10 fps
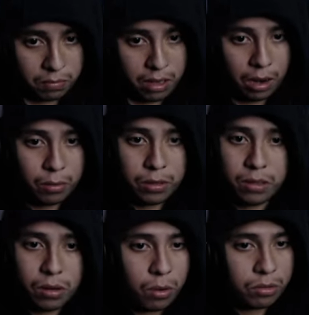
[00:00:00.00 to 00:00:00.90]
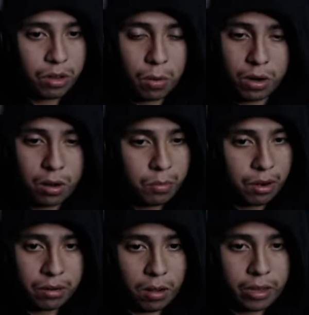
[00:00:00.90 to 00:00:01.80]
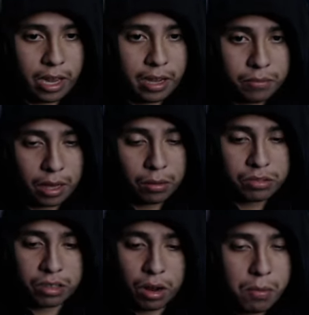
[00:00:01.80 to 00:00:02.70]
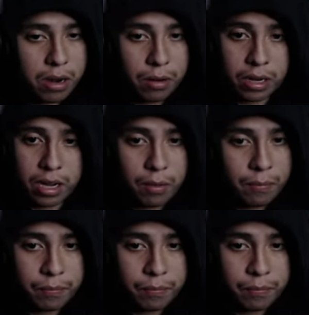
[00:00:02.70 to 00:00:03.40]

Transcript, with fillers: I really don't know what's going on, bro. Okay, I don't see nobody right now.